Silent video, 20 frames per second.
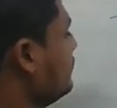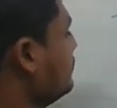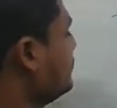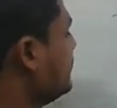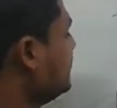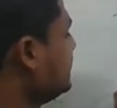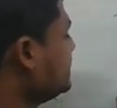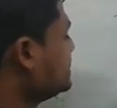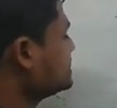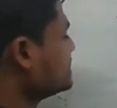
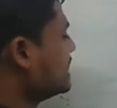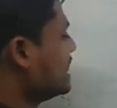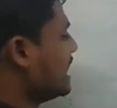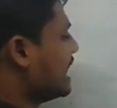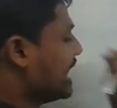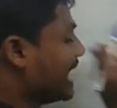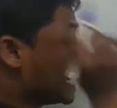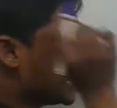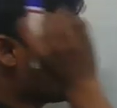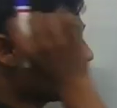That is
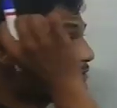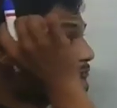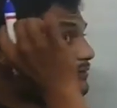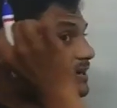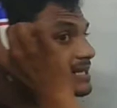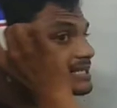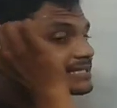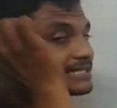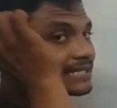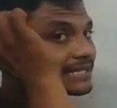
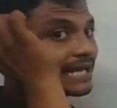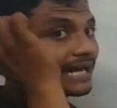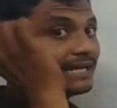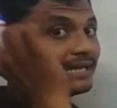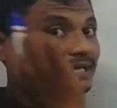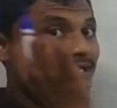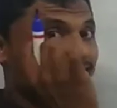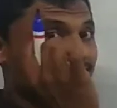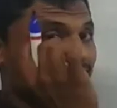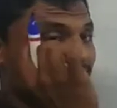adverse
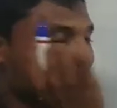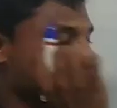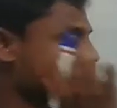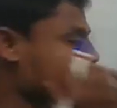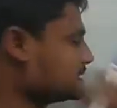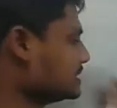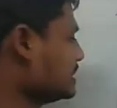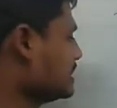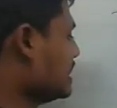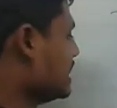
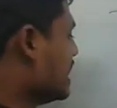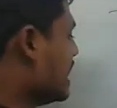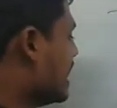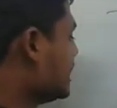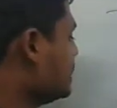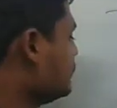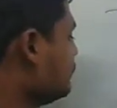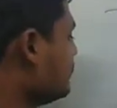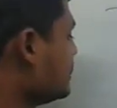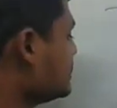conditions,
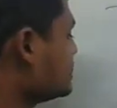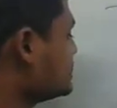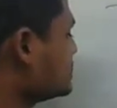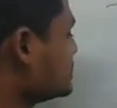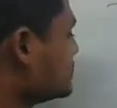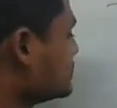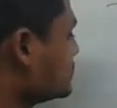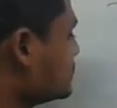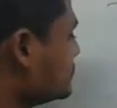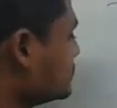
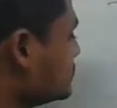adverse